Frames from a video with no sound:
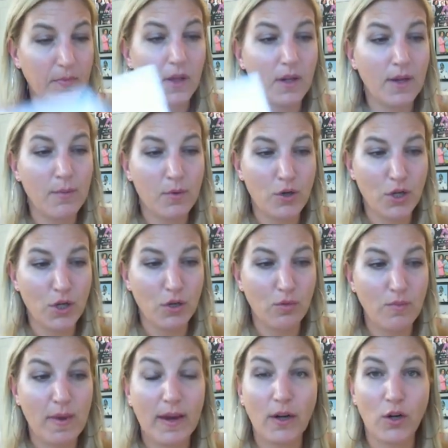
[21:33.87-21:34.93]
Number 2,
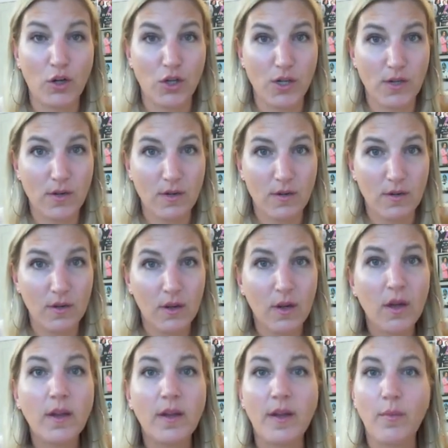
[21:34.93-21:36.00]
make it urgent.
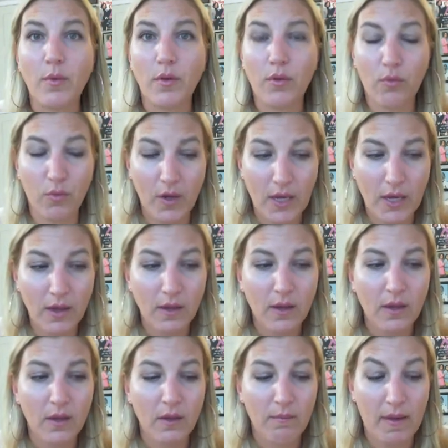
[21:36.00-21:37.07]
Number 3,
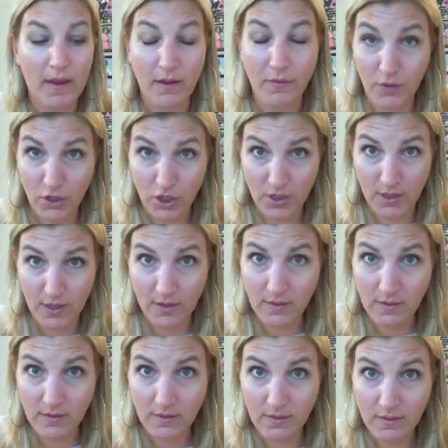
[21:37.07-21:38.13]
make it
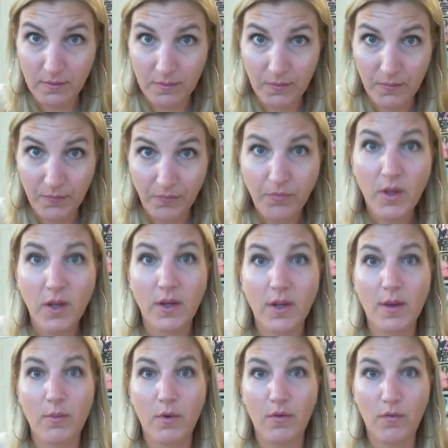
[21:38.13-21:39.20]
frictionless.
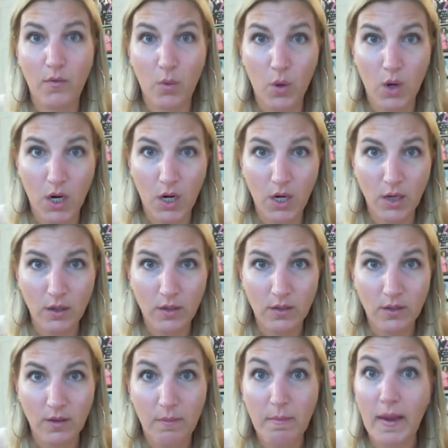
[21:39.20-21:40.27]
Number 4,
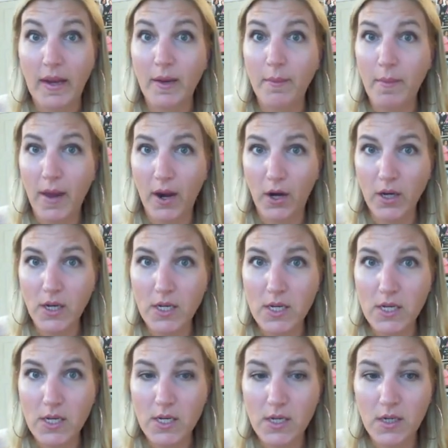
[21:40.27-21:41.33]
make it
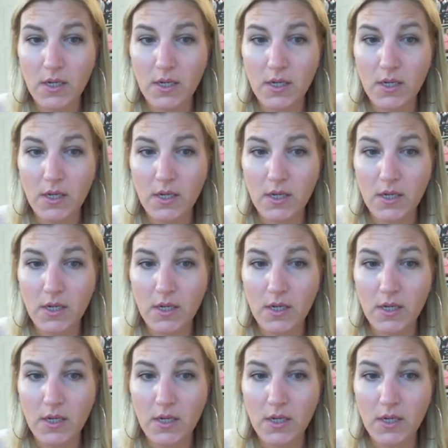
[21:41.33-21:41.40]
apparent.